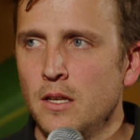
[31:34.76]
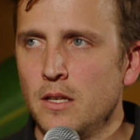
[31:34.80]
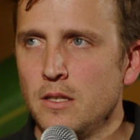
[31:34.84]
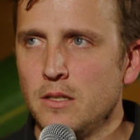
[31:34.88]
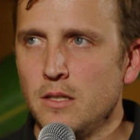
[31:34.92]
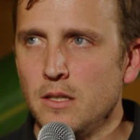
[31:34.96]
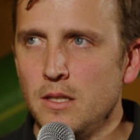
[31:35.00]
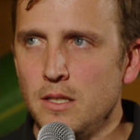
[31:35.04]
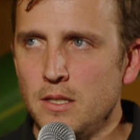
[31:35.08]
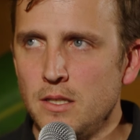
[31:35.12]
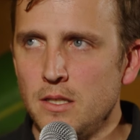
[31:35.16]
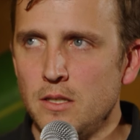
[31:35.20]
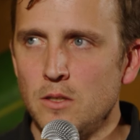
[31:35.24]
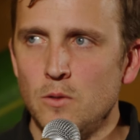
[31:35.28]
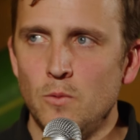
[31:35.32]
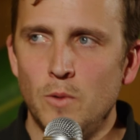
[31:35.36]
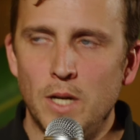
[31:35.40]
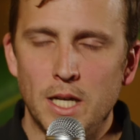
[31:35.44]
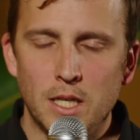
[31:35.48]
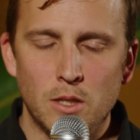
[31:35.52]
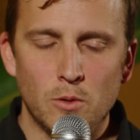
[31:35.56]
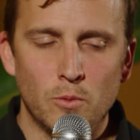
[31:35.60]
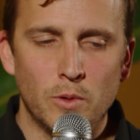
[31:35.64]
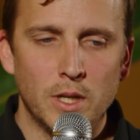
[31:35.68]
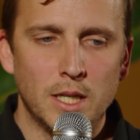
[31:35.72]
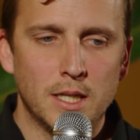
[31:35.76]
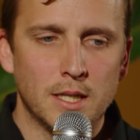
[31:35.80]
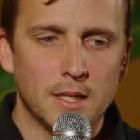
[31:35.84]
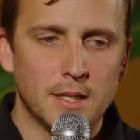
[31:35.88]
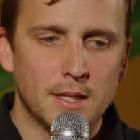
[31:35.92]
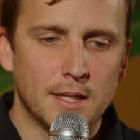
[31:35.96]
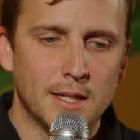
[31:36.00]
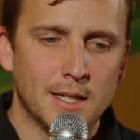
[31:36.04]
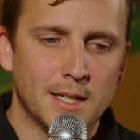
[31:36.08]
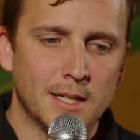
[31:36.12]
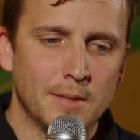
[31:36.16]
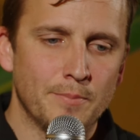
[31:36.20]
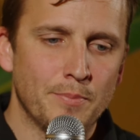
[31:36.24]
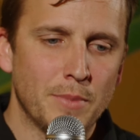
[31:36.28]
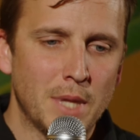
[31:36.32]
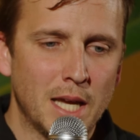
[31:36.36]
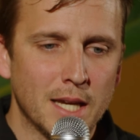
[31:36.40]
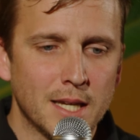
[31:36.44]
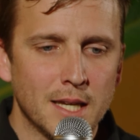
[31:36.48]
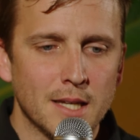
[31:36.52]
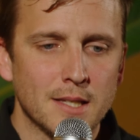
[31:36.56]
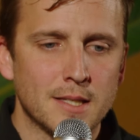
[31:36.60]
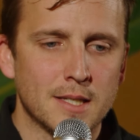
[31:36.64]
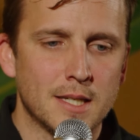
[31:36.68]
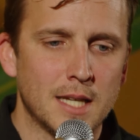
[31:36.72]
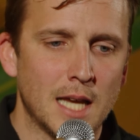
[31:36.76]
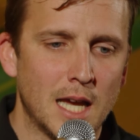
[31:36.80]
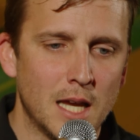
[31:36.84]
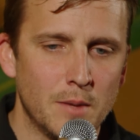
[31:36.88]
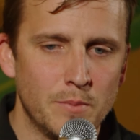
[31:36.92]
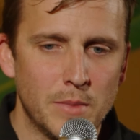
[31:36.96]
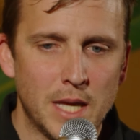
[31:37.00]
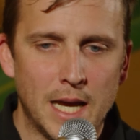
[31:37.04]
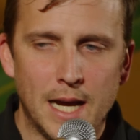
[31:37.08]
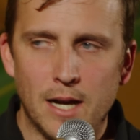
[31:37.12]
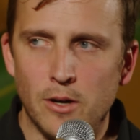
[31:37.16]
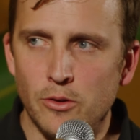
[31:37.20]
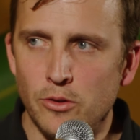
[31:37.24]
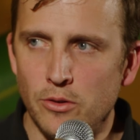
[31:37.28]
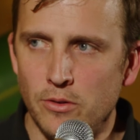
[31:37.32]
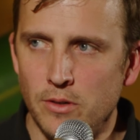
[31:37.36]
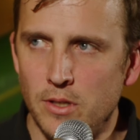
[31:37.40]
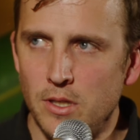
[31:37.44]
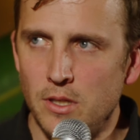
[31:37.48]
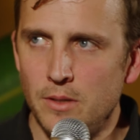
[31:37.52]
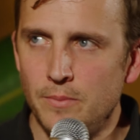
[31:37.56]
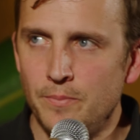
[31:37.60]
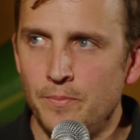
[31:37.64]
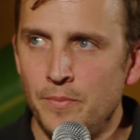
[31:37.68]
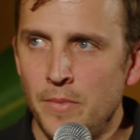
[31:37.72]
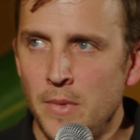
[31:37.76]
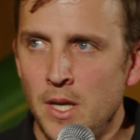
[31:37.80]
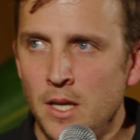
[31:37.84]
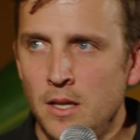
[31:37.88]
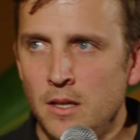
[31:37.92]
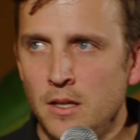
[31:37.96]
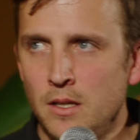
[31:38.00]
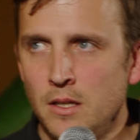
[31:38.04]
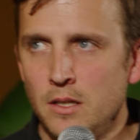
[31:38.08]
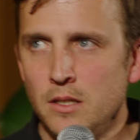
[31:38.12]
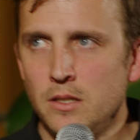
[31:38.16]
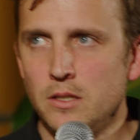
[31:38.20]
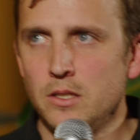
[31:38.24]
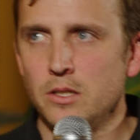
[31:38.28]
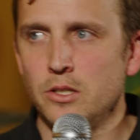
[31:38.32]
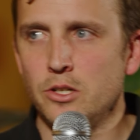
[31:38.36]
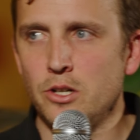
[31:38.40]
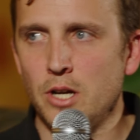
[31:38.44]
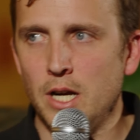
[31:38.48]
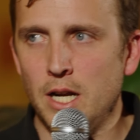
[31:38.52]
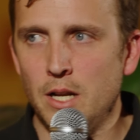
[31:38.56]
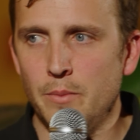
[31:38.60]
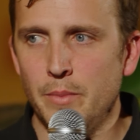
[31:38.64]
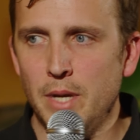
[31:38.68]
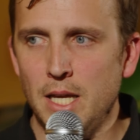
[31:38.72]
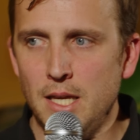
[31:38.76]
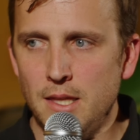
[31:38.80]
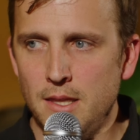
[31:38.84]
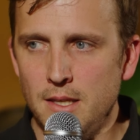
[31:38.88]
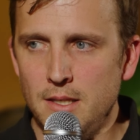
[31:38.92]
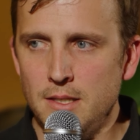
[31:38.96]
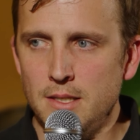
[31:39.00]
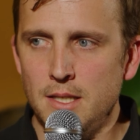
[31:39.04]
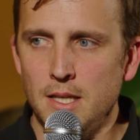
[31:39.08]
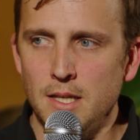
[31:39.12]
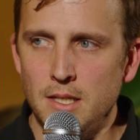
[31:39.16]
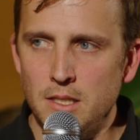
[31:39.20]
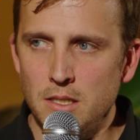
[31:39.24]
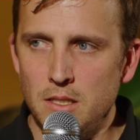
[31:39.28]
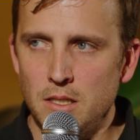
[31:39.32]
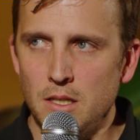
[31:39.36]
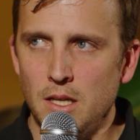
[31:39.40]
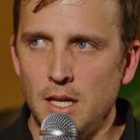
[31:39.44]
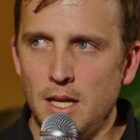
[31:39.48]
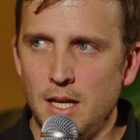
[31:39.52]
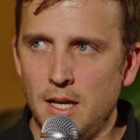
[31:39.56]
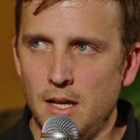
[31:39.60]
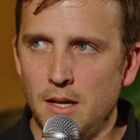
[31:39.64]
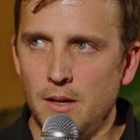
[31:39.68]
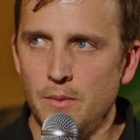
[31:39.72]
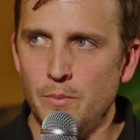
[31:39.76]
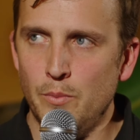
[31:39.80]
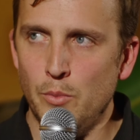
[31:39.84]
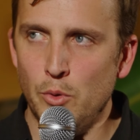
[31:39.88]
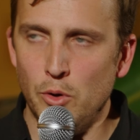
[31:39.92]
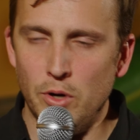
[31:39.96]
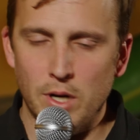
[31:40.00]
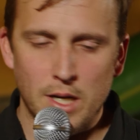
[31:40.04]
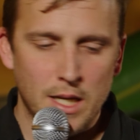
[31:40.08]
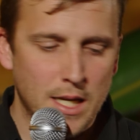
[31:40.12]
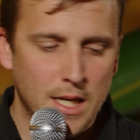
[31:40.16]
So this is a way that we can, I guess, game the algorithm to try to make these things more